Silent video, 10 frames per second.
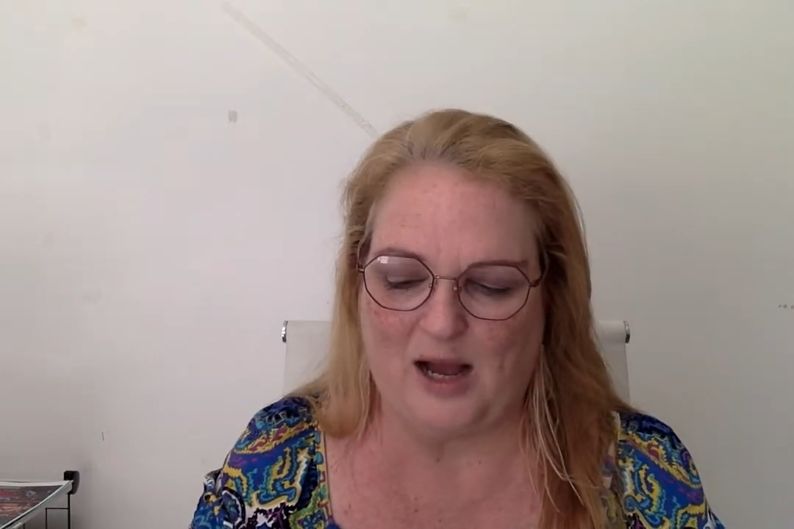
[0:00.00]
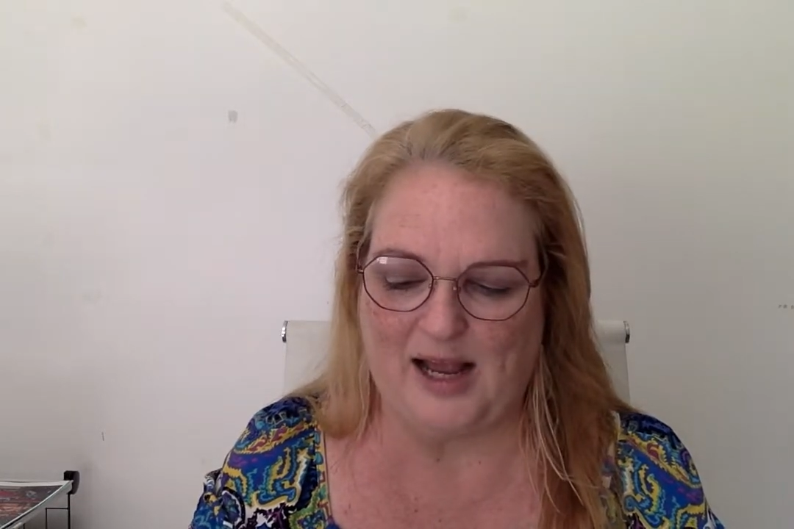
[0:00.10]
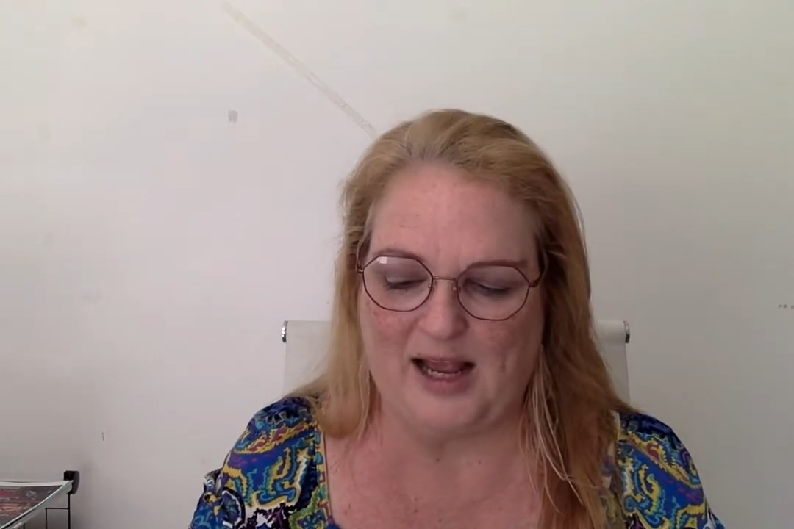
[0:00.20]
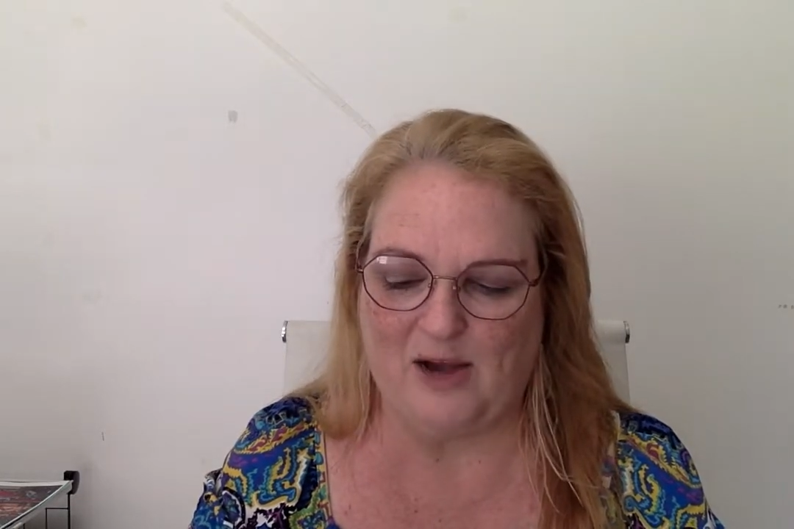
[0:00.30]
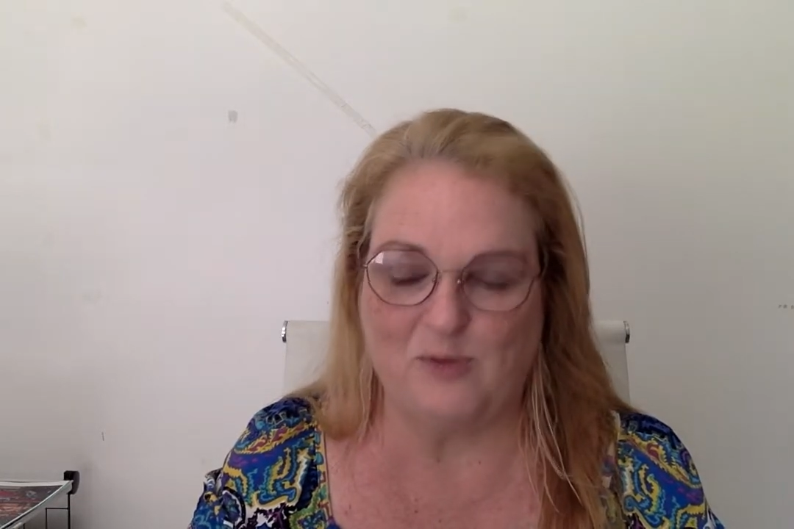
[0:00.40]

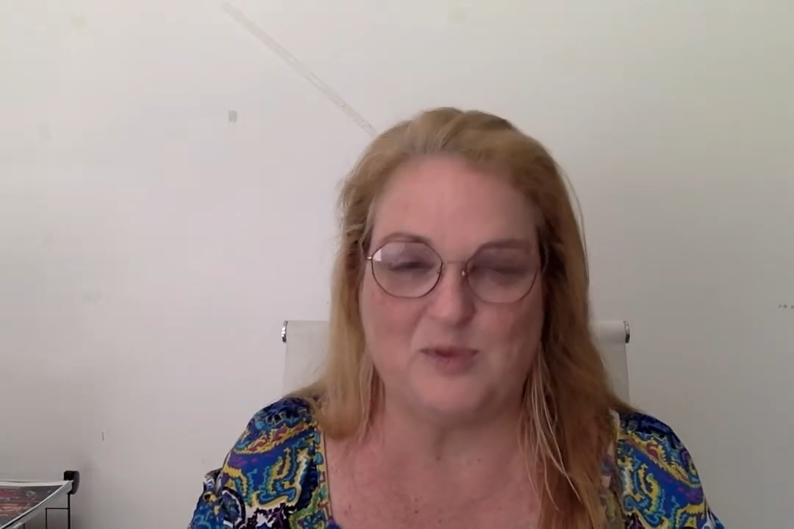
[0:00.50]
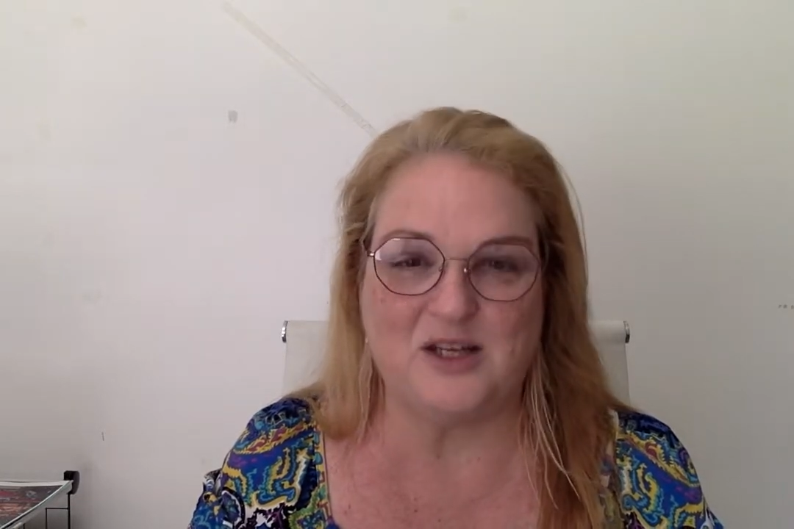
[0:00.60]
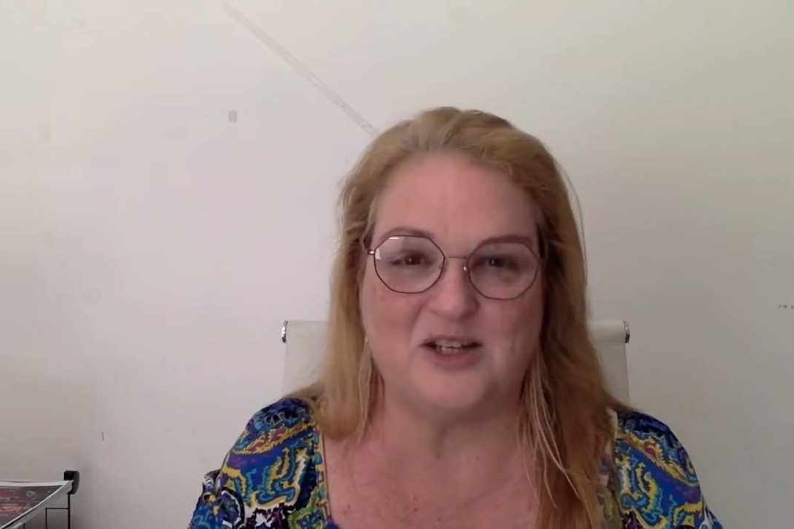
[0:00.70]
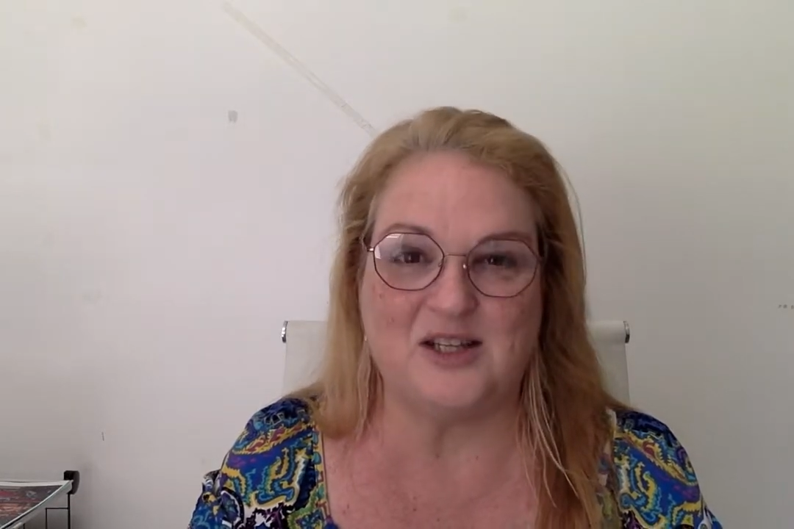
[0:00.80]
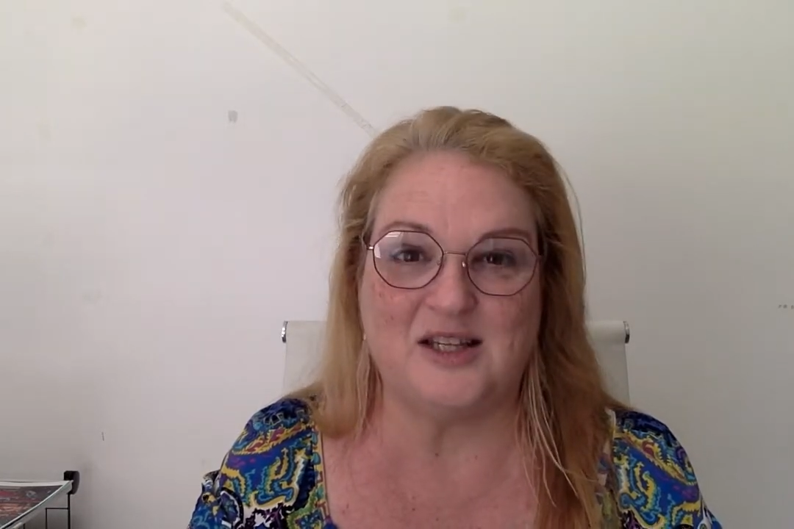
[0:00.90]
I hope
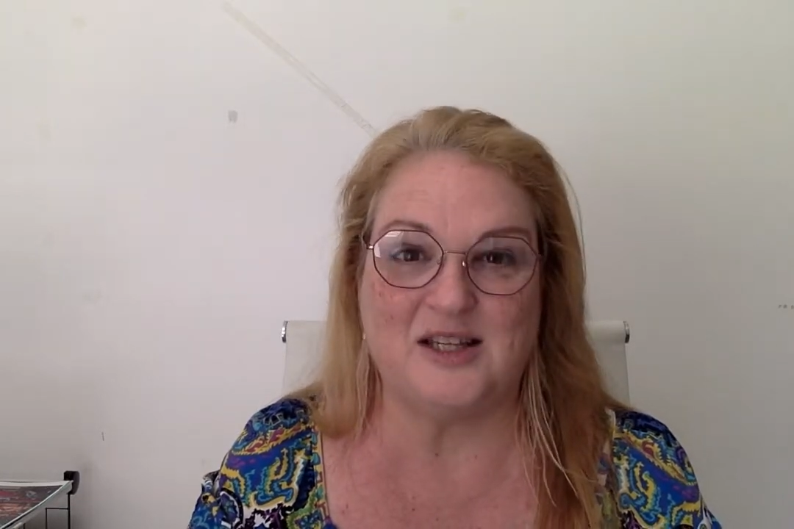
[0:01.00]
that